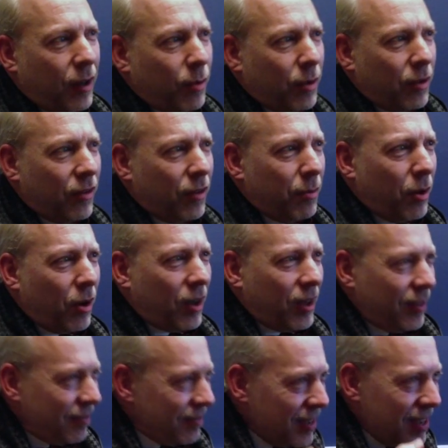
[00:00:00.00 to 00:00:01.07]
other words, the
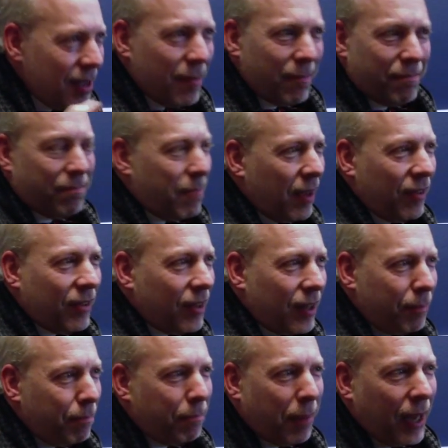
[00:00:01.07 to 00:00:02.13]
market
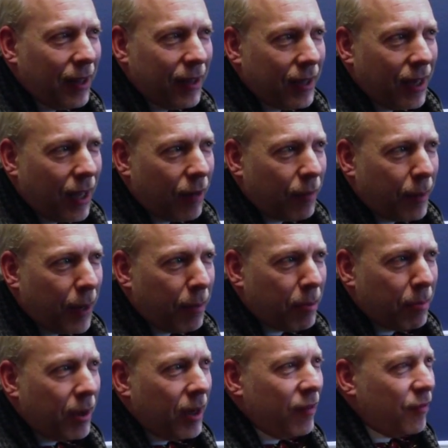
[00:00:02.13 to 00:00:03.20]
basically bailing out of paper
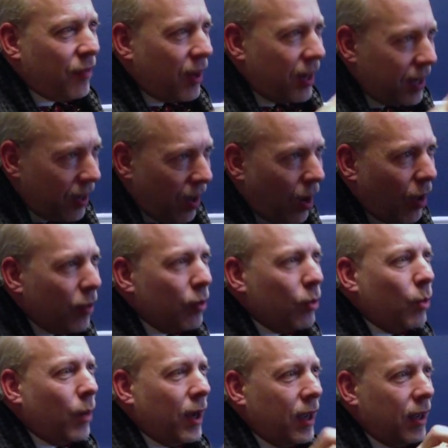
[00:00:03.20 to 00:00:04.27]
money, finding other
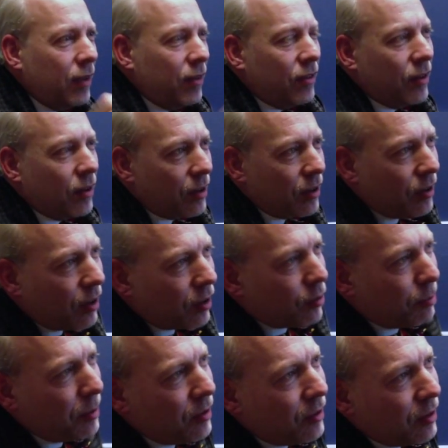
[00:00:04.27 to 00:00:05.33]
ways to
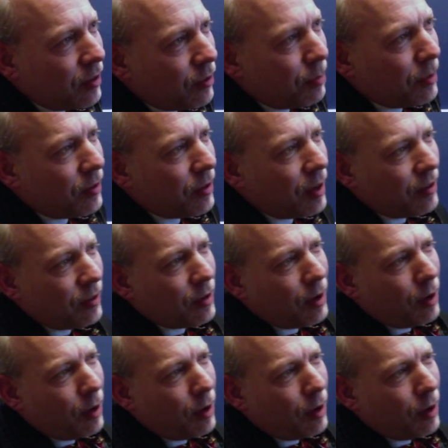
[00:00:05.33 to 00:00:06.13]
conduct business besides